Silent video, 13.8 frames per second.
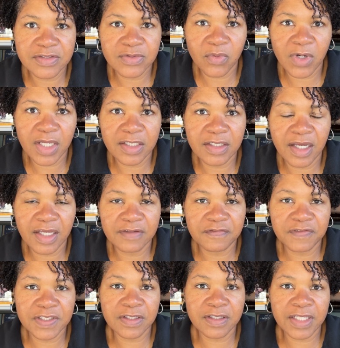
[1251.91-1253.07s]
One, I
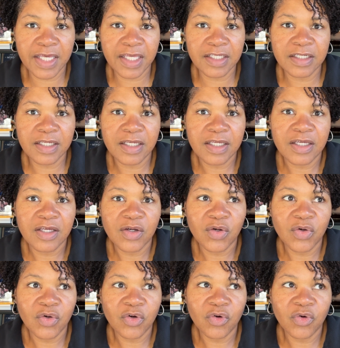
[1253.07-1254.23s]
feel that
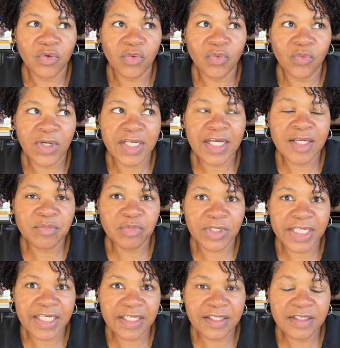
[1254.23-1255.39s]
when I
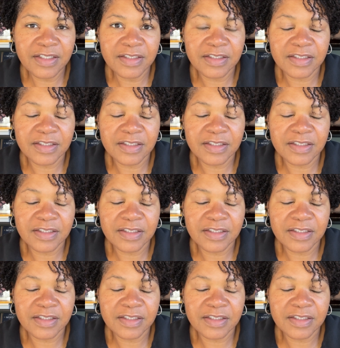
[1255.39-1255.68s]
braid,